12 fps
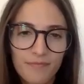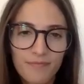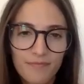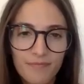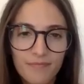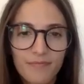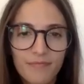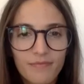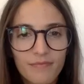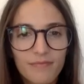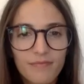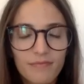
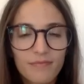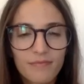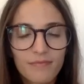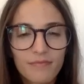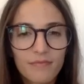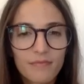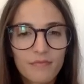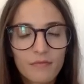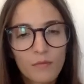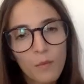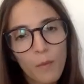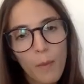
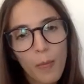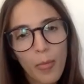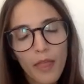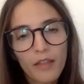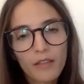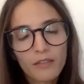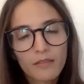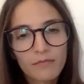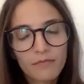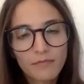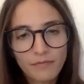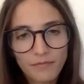
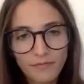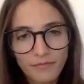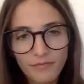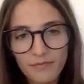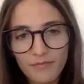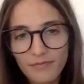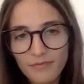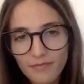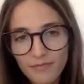This person isn't speaking.